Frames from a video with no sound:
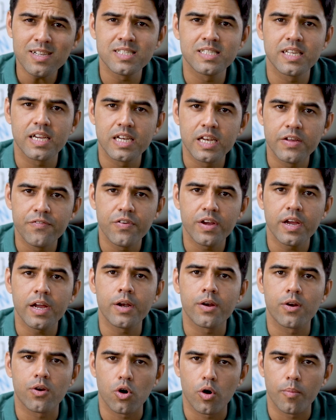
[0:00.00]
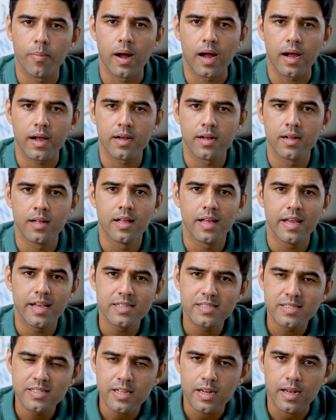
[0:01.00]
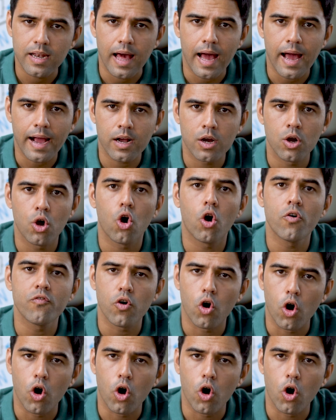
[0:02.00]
significant drawback is the lack of